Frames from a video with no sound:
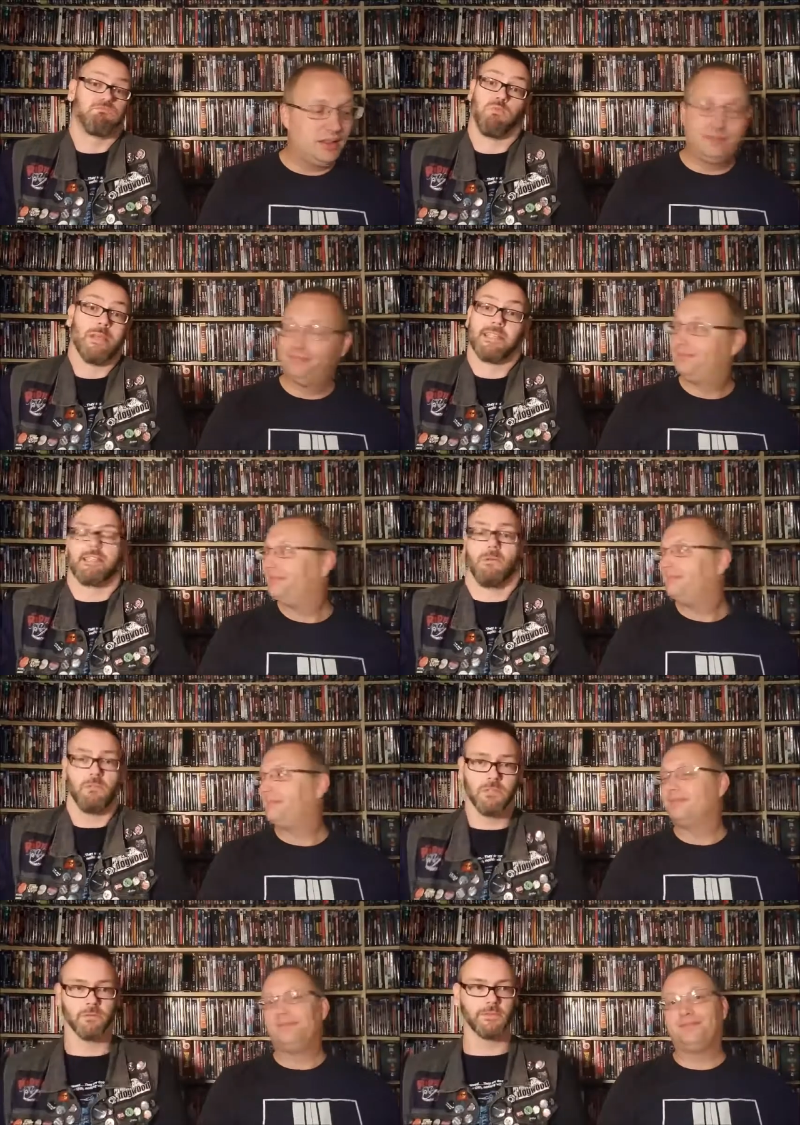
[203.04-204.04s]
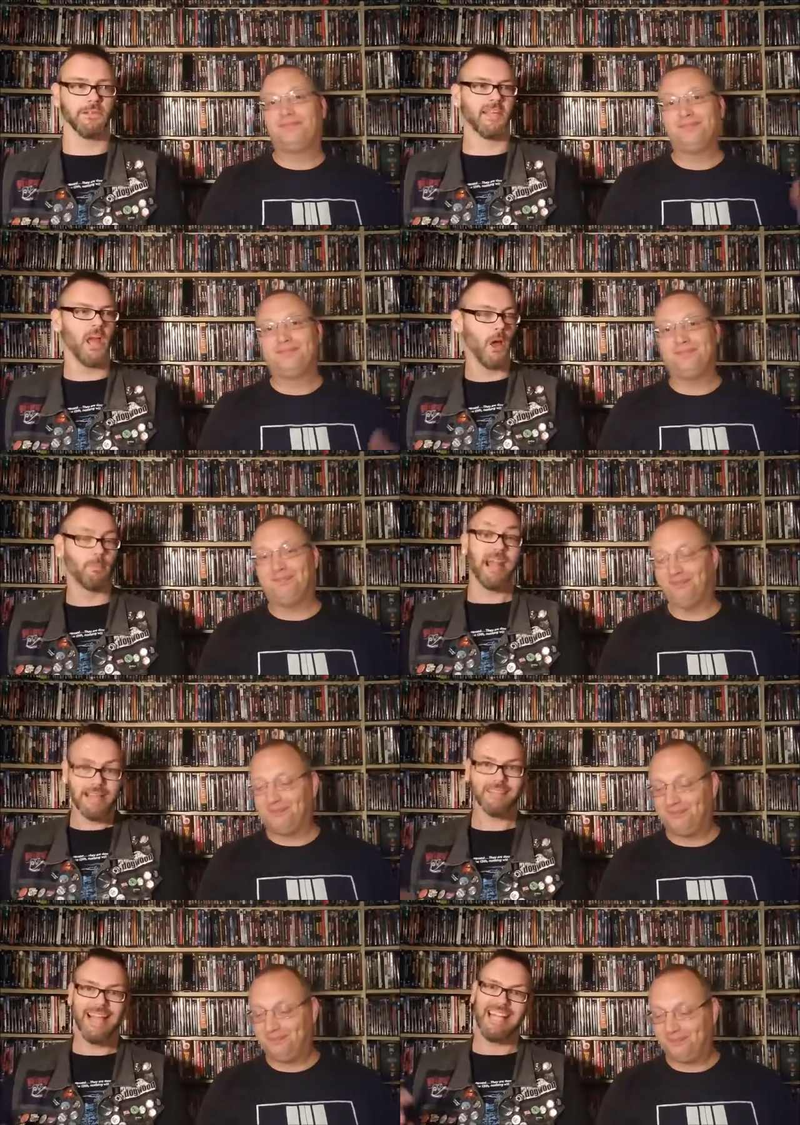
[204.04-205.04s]
Speaker 1: we still don't really know, but
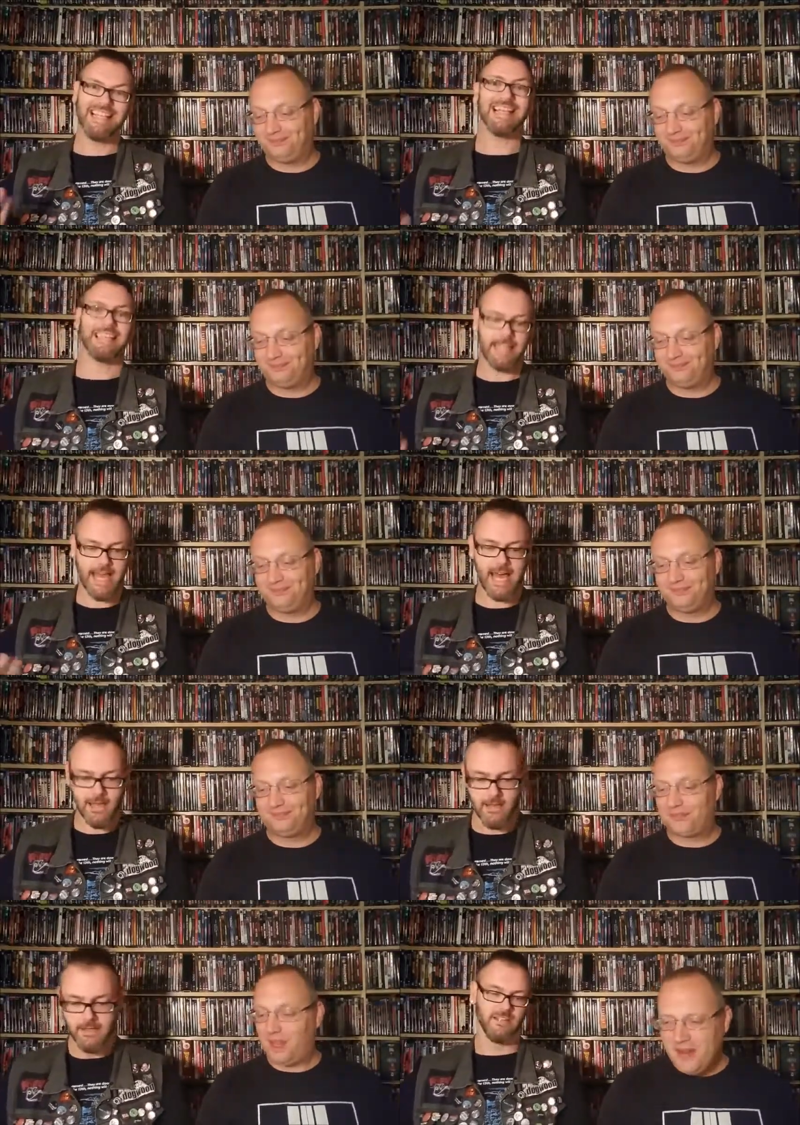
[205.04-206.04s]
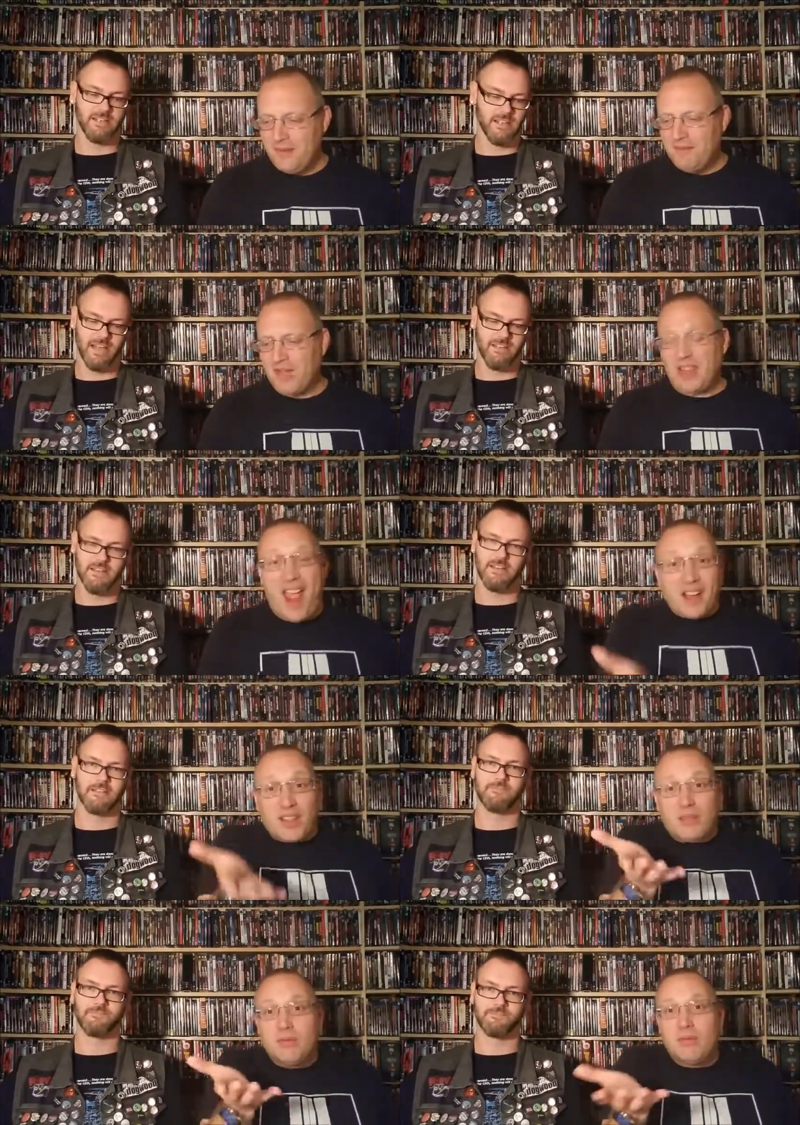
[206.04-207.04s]
I, I like that. Yeah.
Speaker 2: The
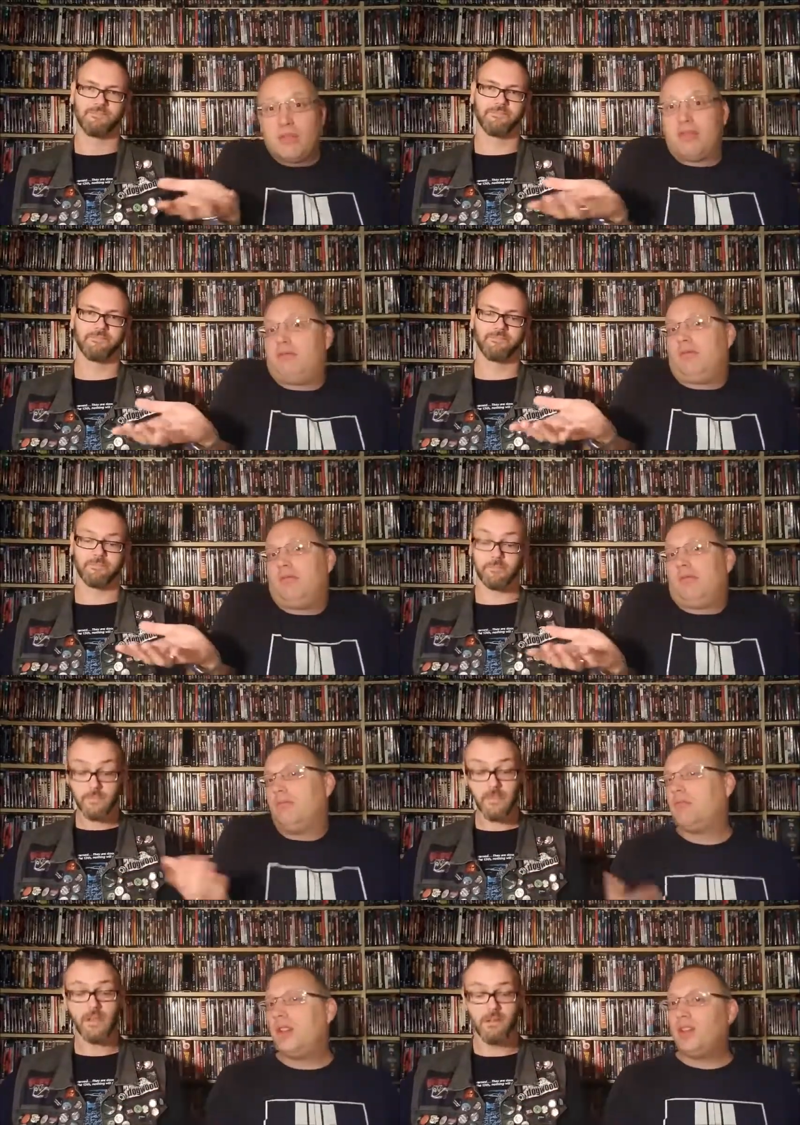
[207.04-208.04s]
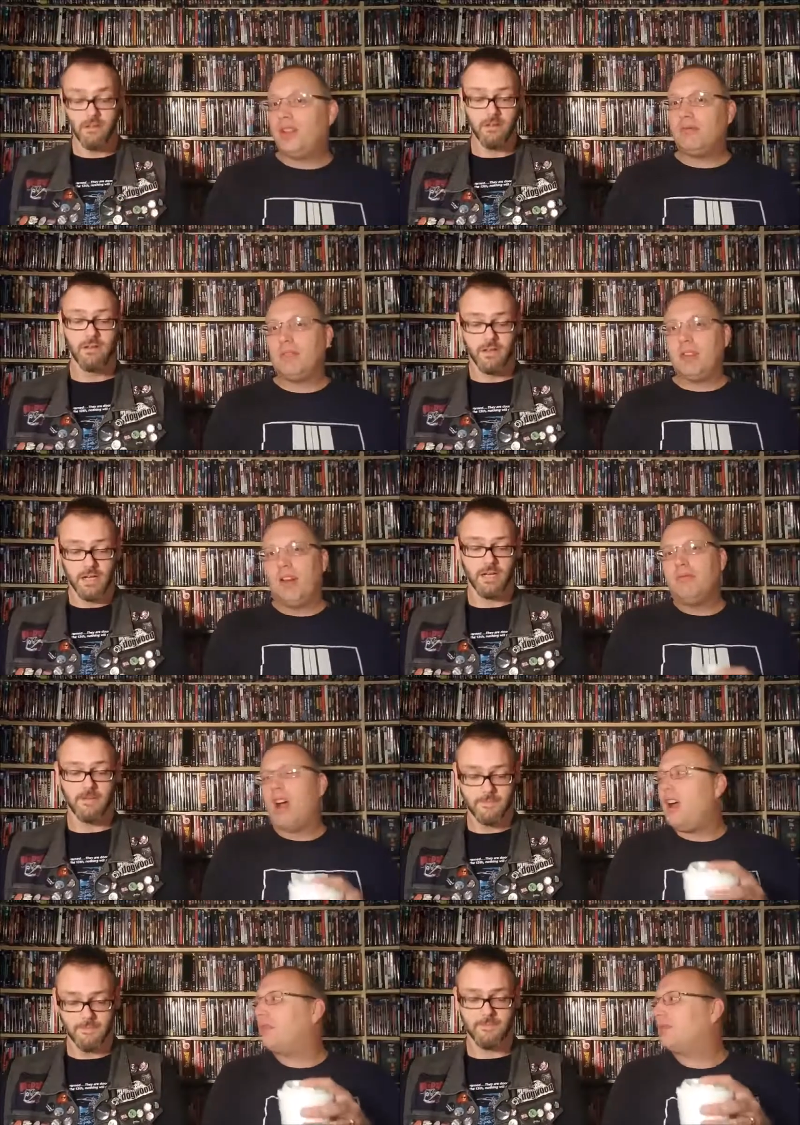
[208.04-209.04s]
acting was you know, decent. You know,
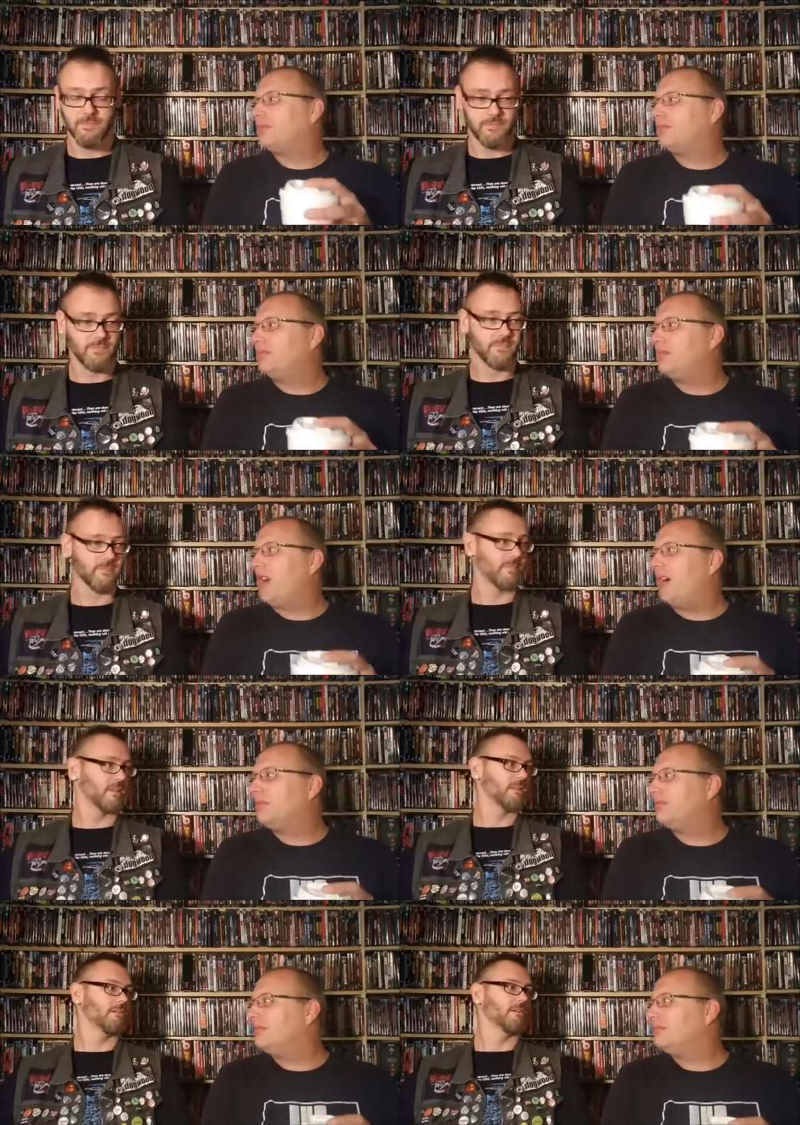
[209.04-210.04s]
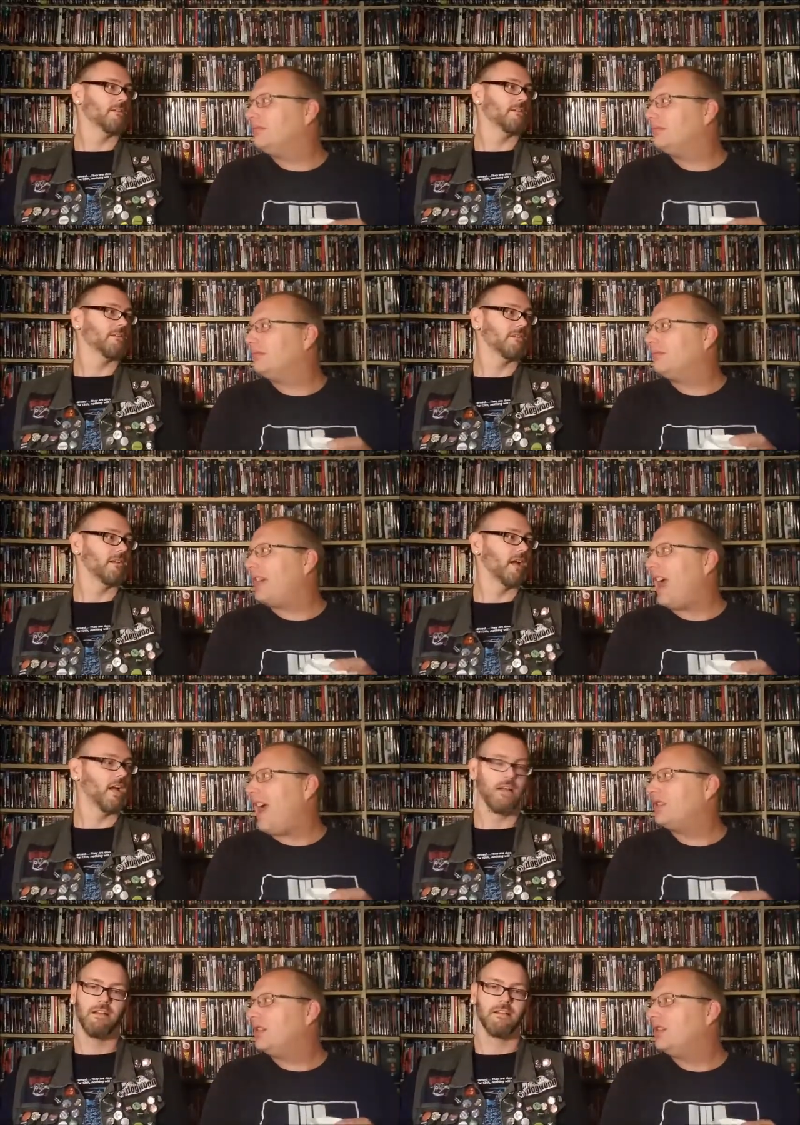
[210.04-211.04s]
not not they
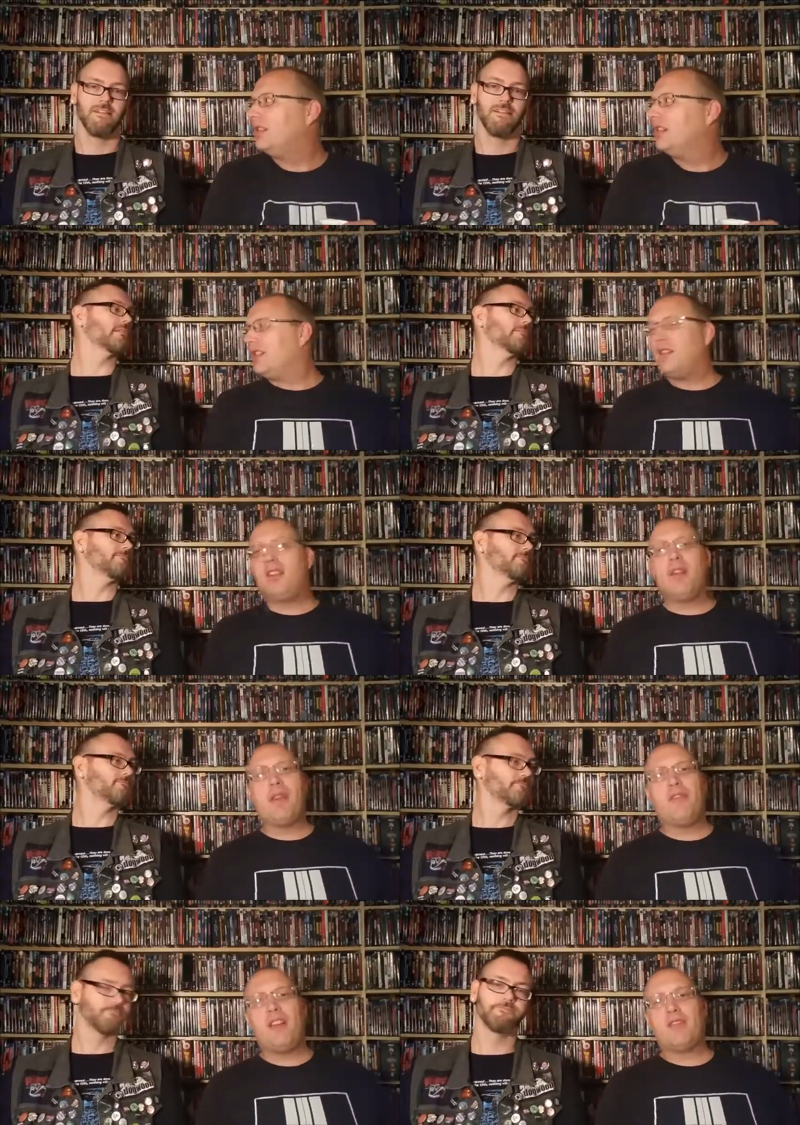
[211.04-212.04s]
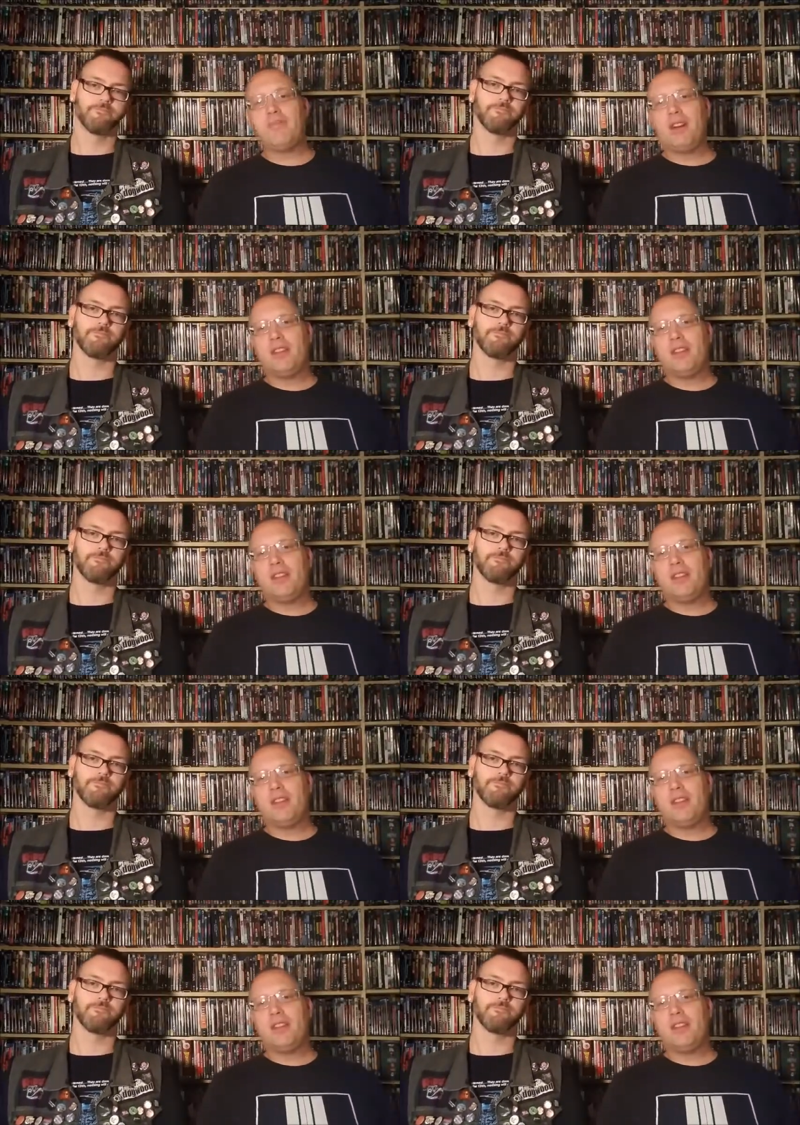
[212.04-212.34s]
acted. You, you know my favorite part